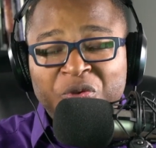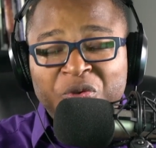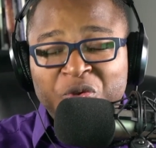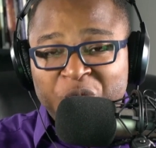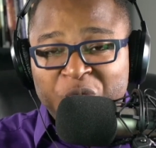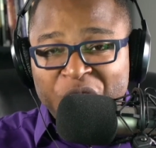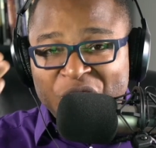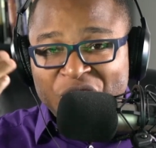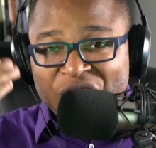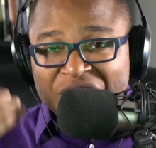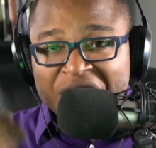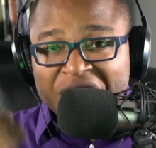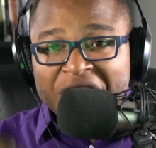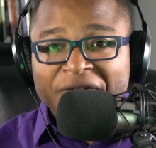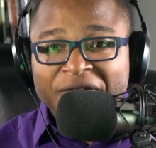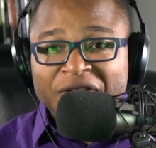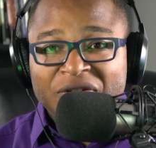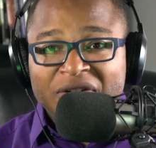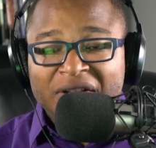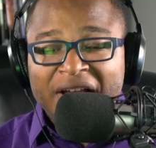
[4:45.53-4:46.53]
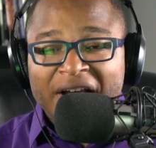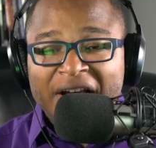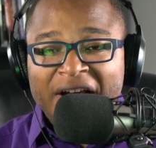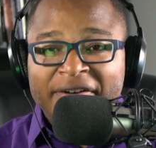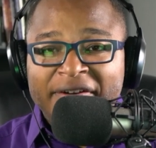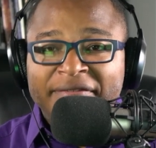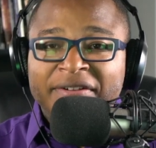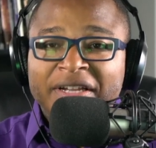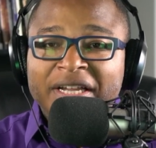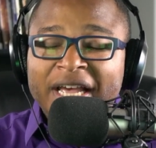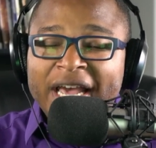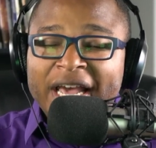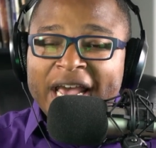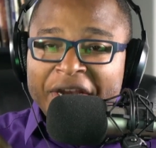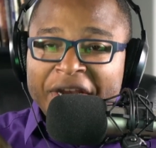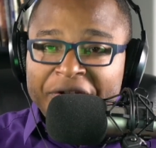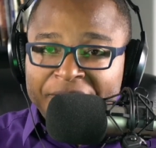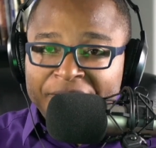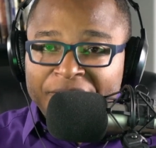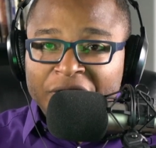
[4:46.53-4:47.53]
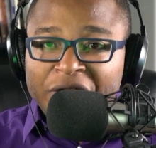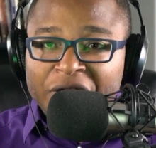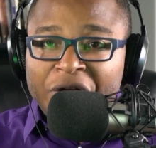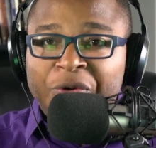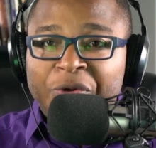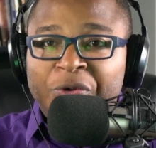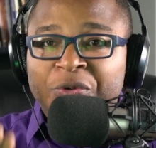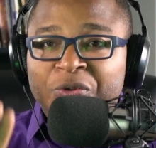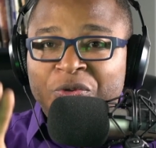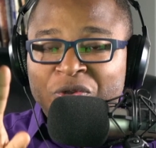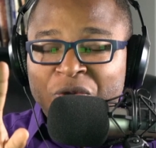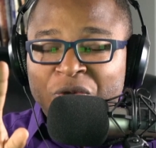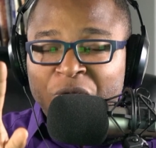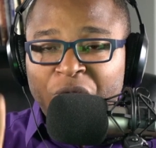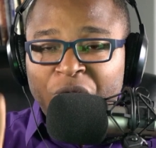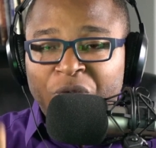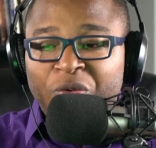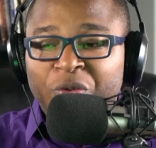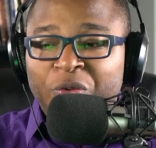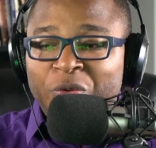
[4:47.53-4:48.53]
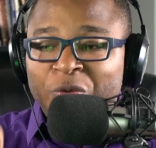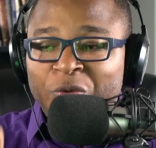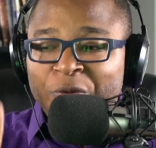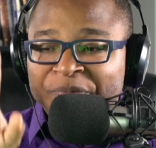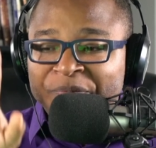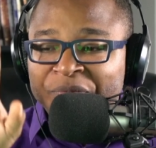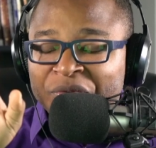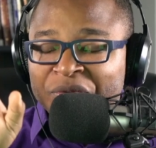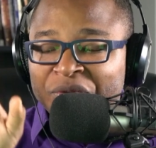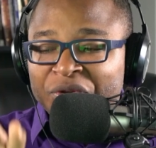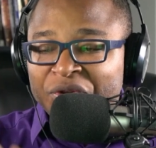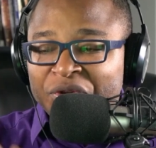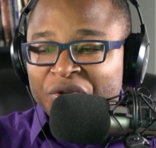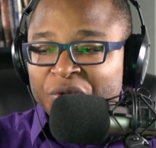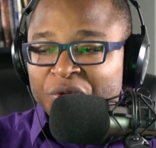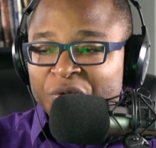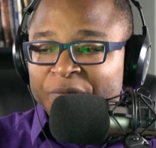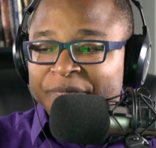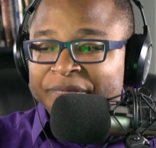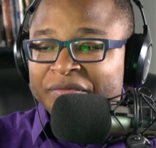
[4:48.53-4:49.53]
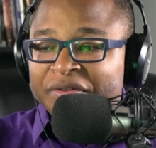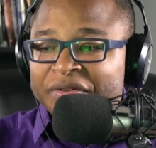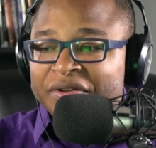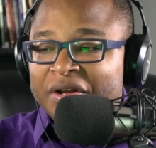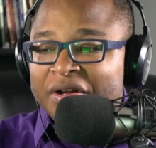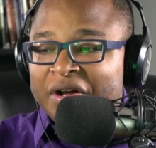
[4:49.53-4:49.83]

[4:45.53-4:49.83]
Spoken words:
You receive his love and it flows through you.